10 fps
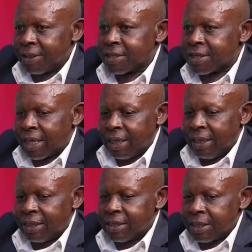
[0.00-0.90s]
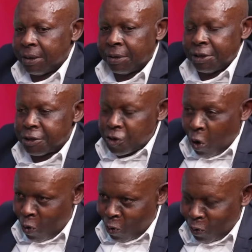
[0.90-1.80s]
the state on its
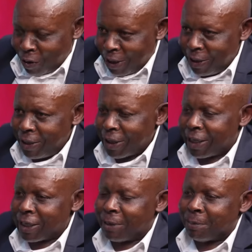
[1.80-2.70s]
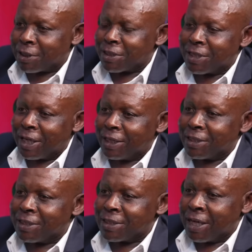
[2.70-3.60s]
own can capacitate
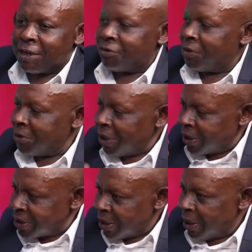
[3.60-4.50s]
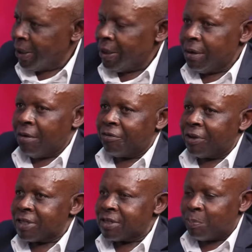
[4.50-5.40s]
itself. You need
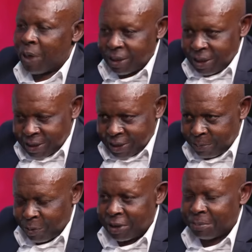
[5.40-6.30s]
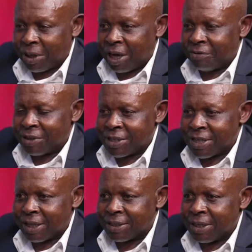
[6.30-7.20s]
obviously partnership with the private
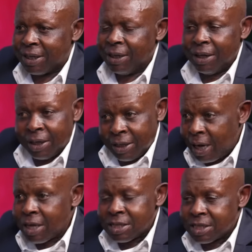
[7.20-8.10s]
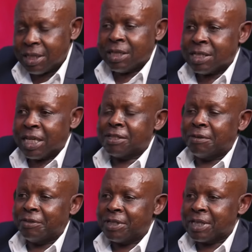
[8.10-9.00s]
sector and us citizens
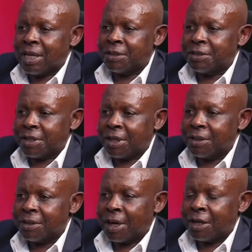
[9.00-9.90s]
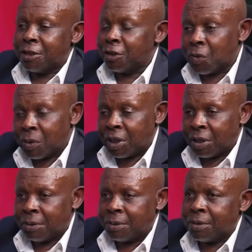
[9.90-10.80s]
of this country, right, including
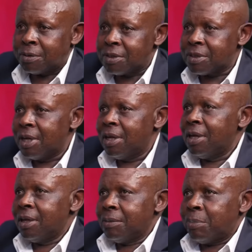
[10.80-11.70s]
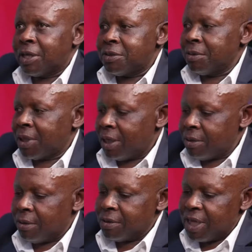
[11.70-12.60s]
unions. But you
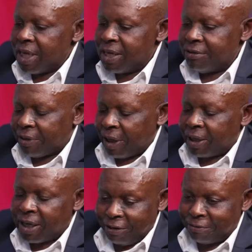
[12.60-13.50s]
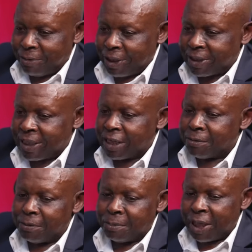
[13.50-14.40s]
cannot have a government
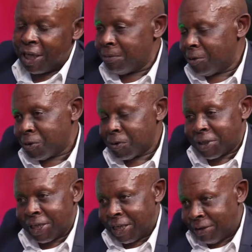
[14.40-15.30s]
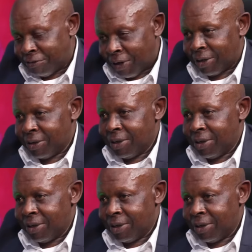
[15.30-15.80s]
that will be able to deliver